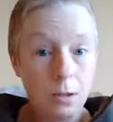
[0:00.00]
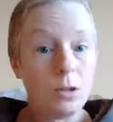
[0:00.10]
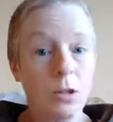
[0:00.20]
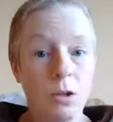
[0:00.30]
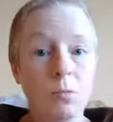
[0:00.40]
you
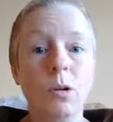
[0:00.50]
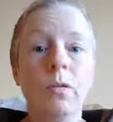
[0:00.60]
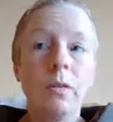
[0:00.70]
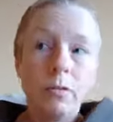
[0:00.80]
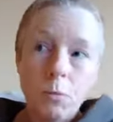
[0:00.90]
see, you're
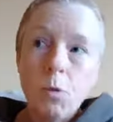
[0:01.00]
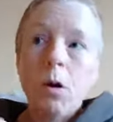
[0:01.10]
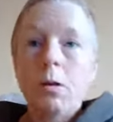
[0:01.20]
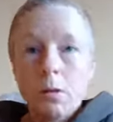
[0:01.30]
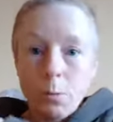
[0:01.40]
moving from
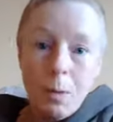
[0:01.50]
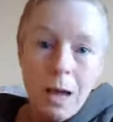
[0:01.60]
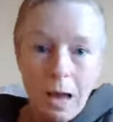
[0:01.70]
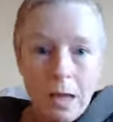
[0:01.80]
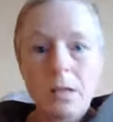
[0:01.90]
what's
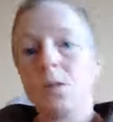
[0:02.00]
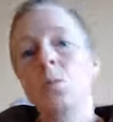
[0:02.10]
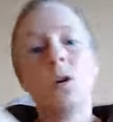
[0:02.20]
past and